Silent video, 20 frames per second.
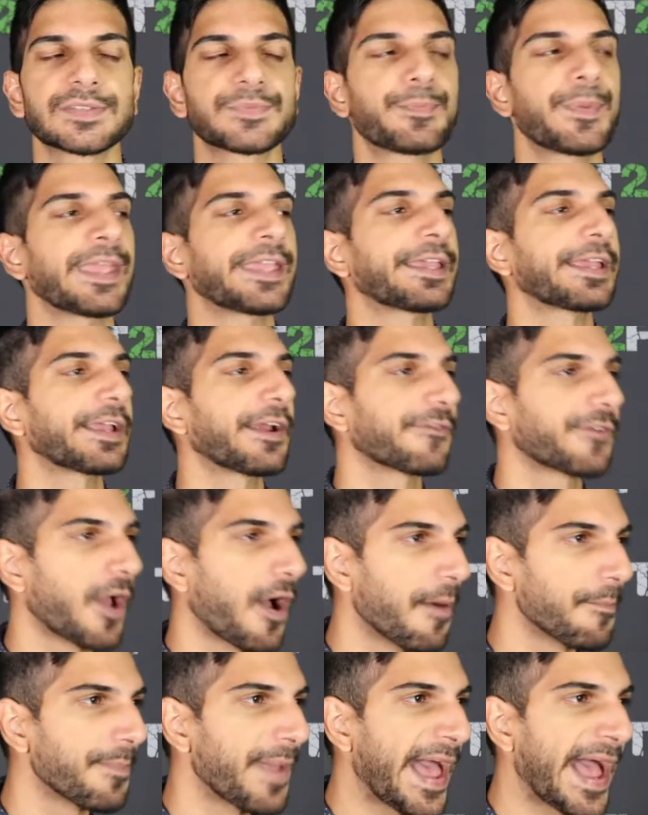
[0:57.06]
Speaking of
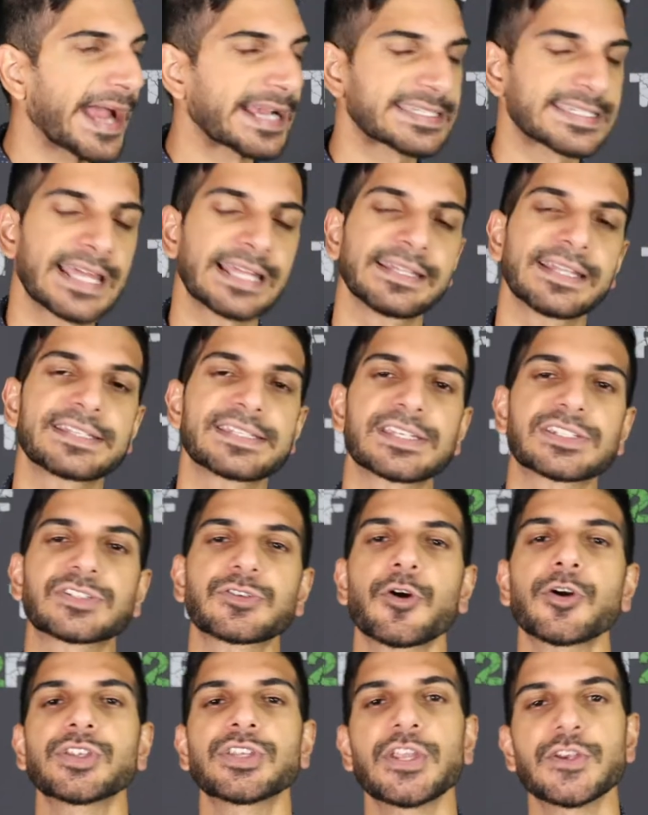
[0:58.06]
comebacks, that leads us
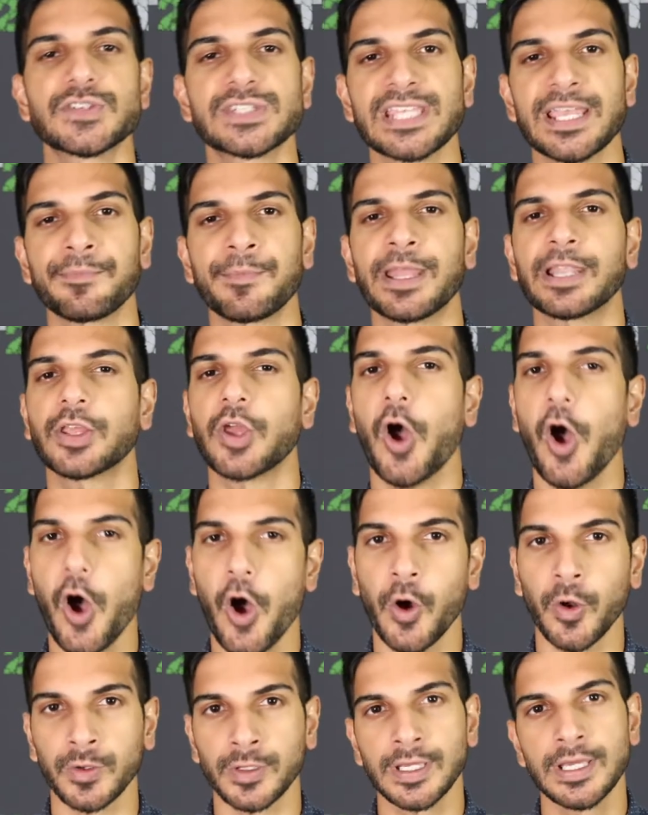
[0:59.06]
to our new segment
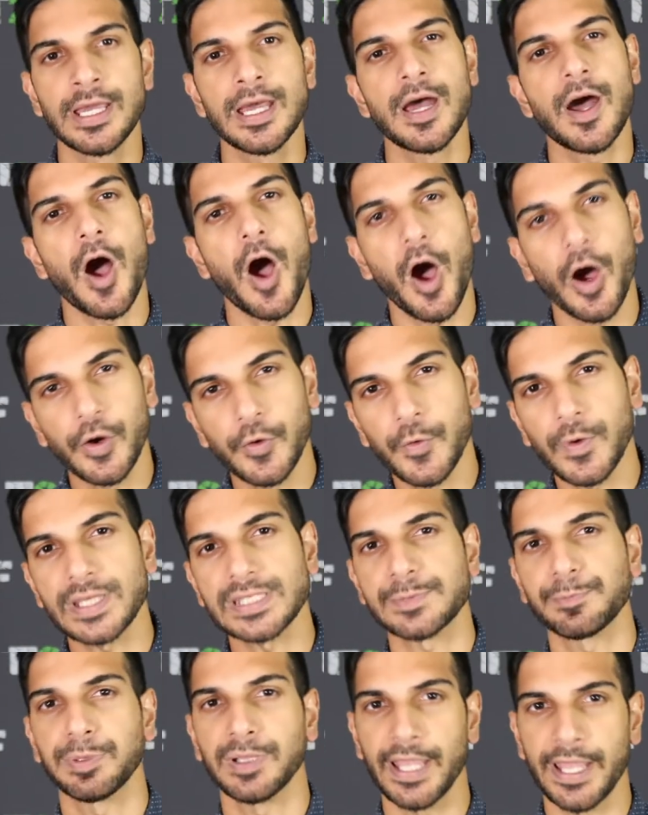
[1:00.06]
called
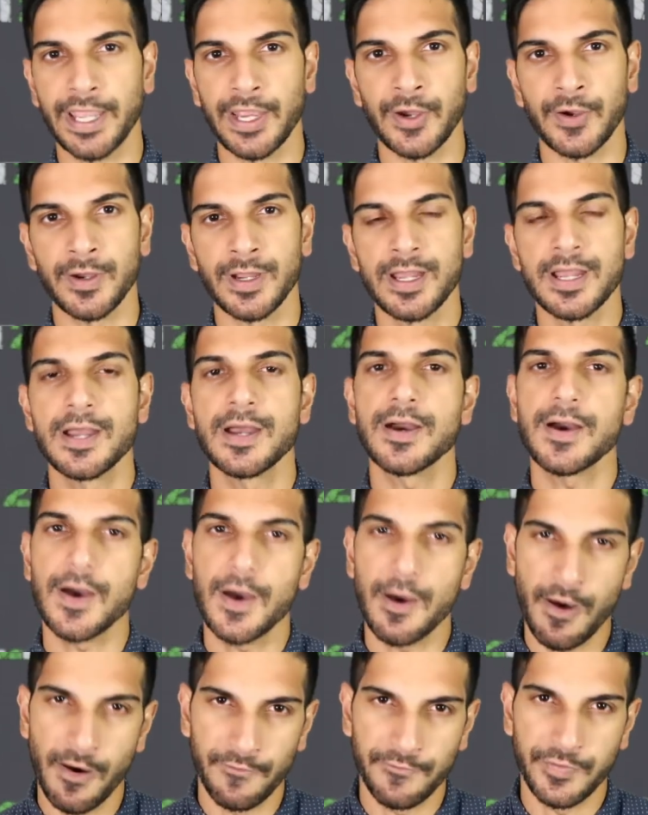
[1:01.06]
Hungriest Player
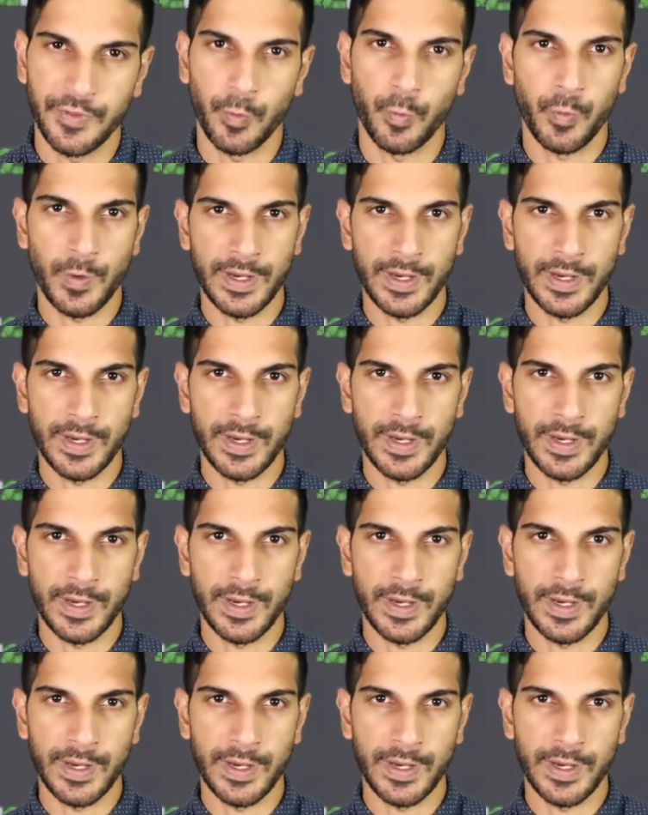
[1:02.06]
of the